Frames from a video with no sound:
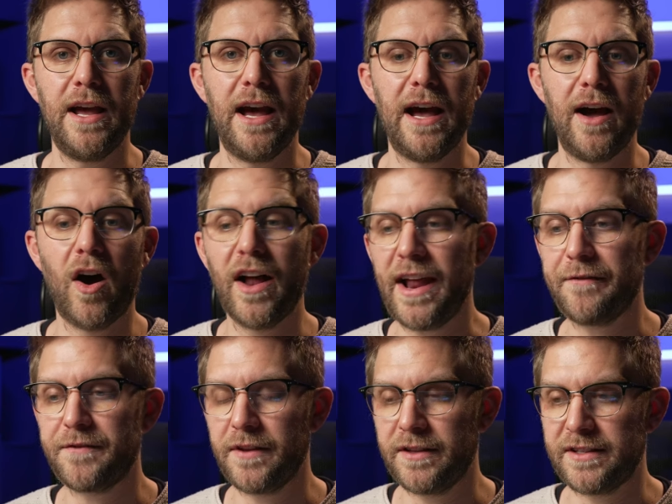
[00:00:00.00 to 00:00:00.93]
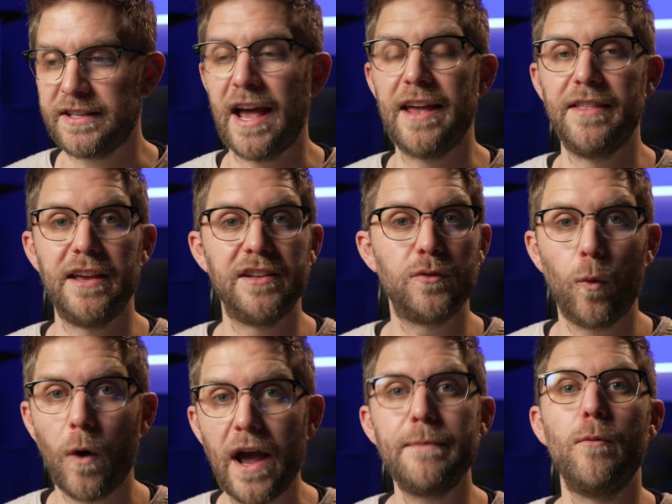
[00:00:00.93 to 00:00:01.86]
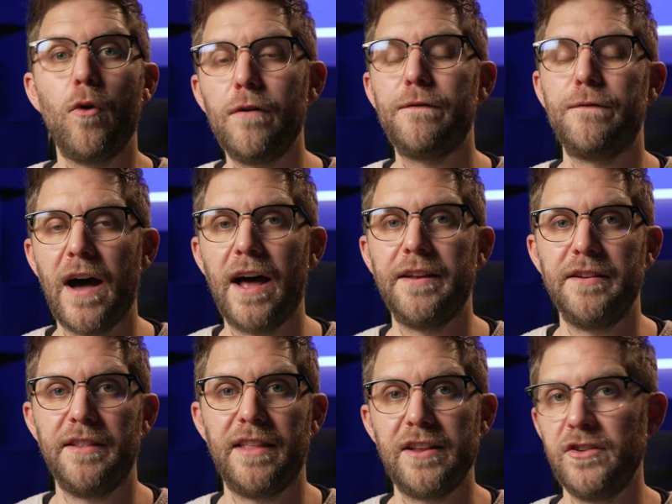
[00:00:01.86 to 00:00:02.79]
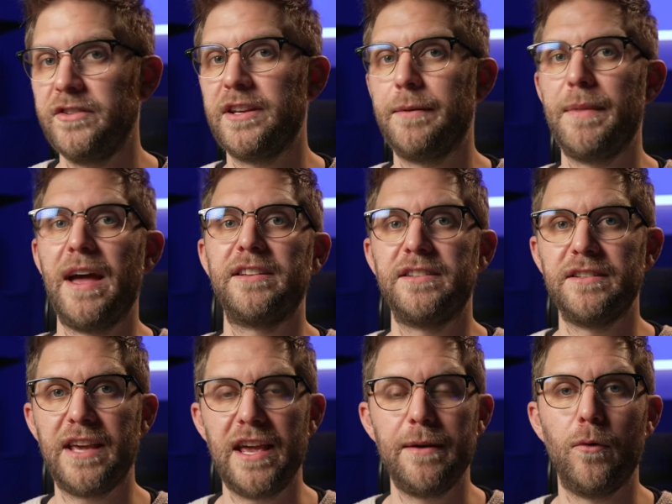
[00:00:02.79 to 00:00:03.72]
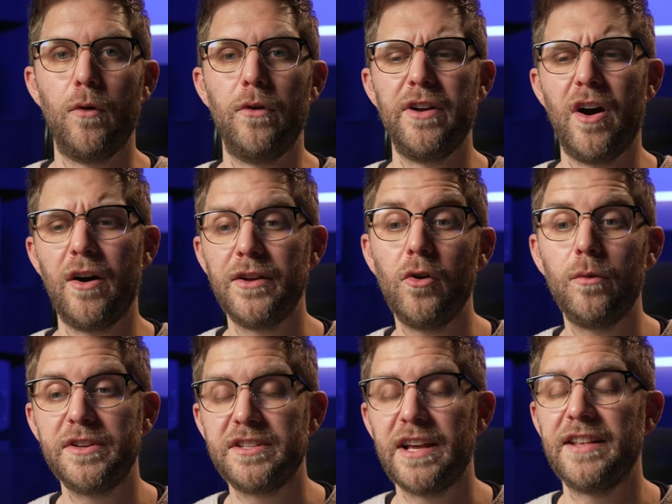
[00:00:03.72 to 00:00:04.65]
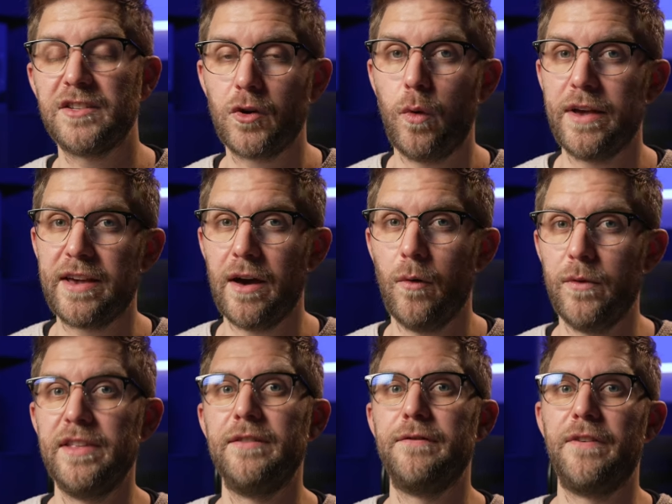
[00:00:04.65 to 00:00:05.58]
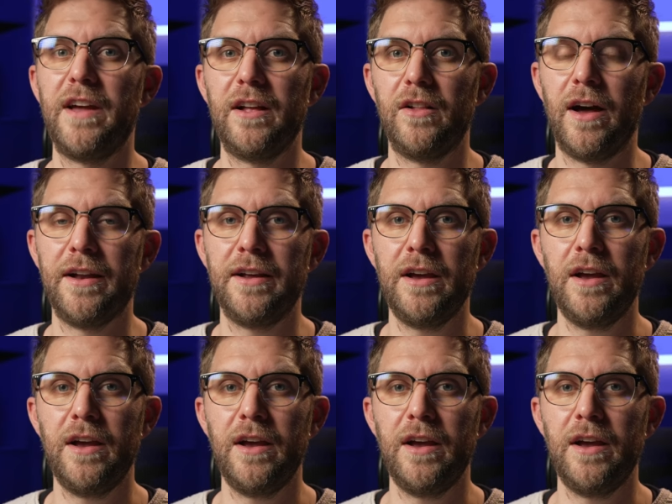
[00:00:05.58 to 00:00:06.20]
Uh, I'd have to say that it's way more fun than using a mouse and keyboard. I'd almost say it's quicker within Fairlight.